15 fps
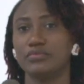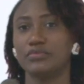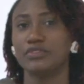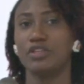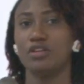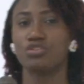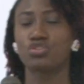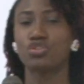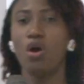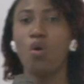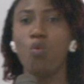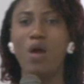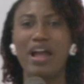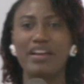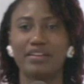So
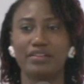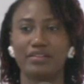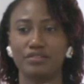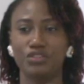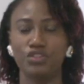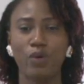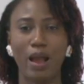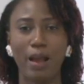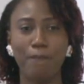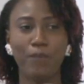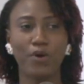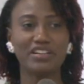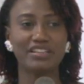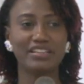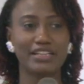one, you are
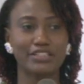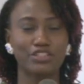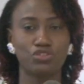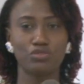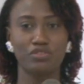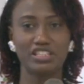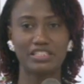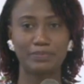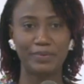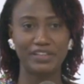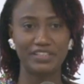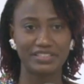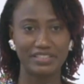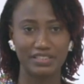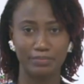bonded to this
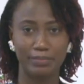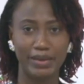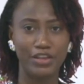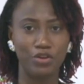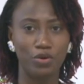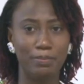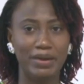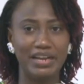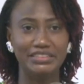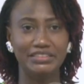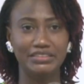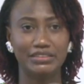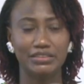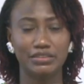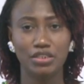person by your mind.
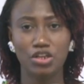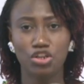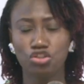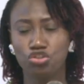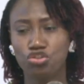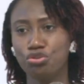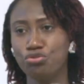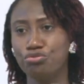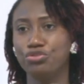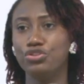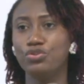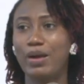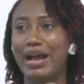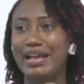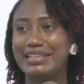Two, you
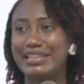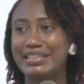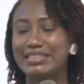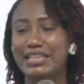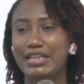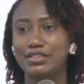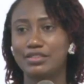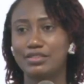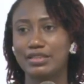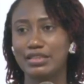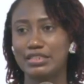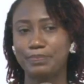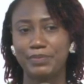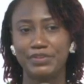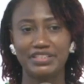are addicted to this
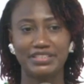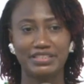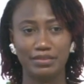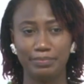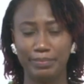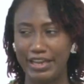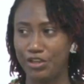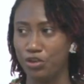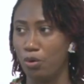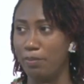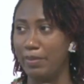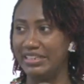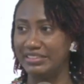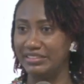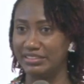person by your
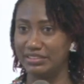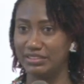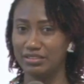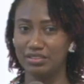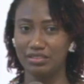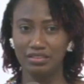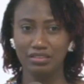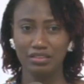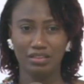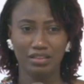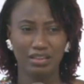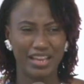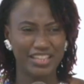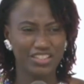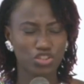mind.
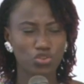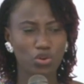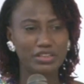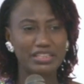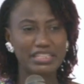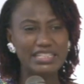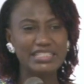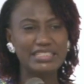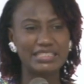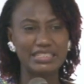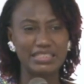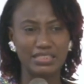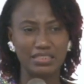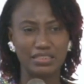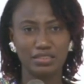It's not easy
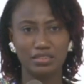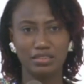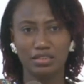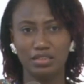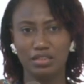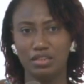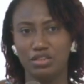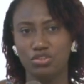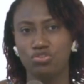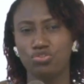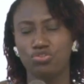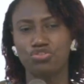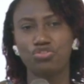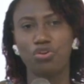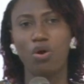to
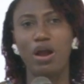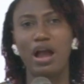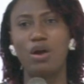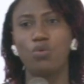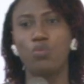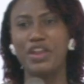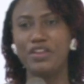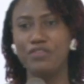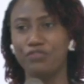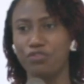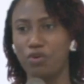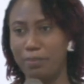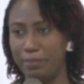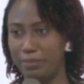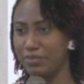draw away
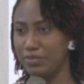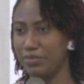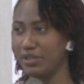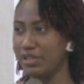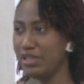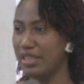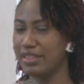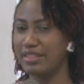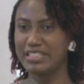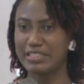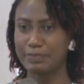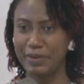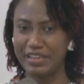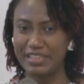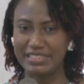from this
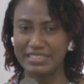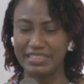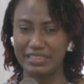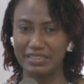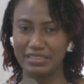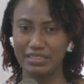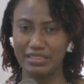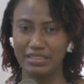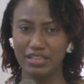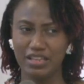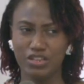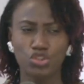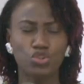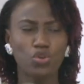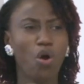person.
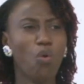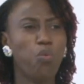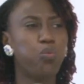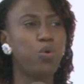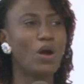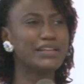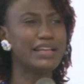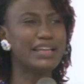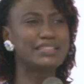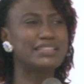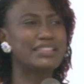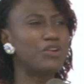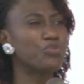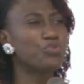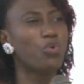So what is the
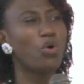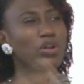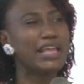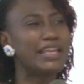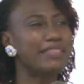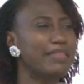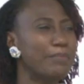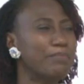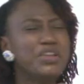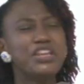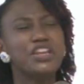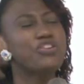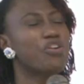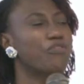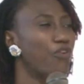role and the meaning
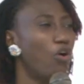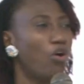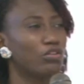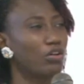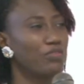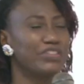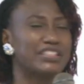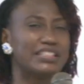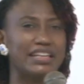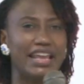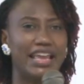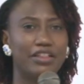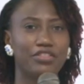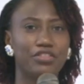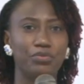of all of this in a
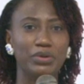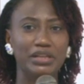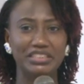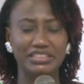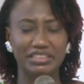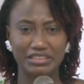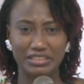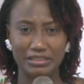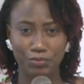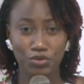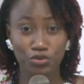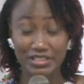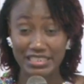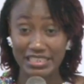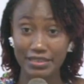healthy relationship? You
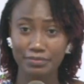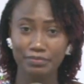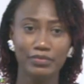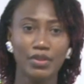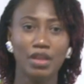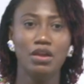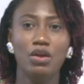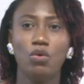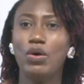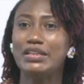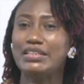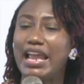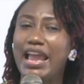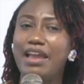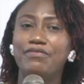see,
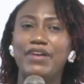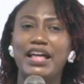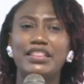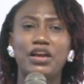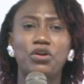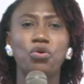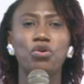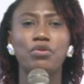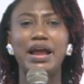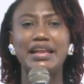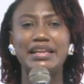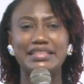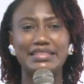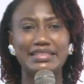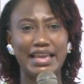whatever the Quran is
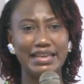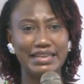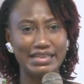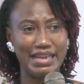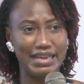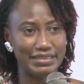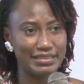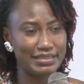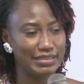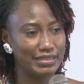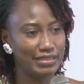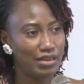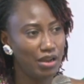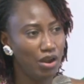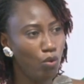telling us,
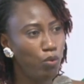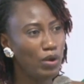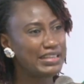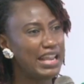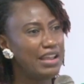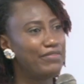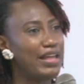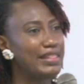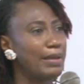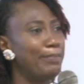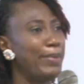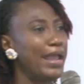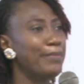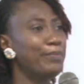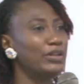whatever the
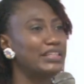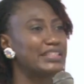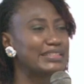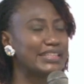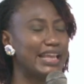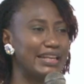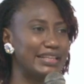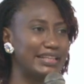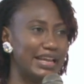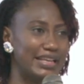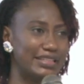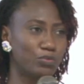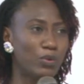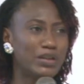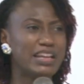Bible is telling us,
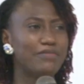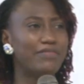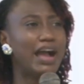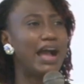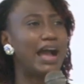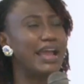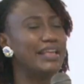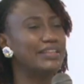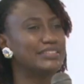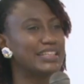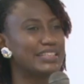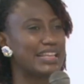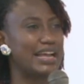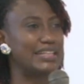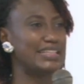whatever our elders
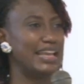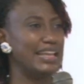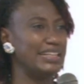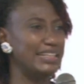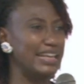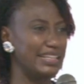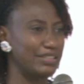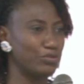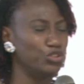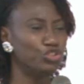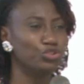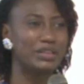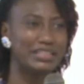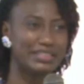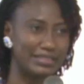are telling us, we should
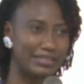listen.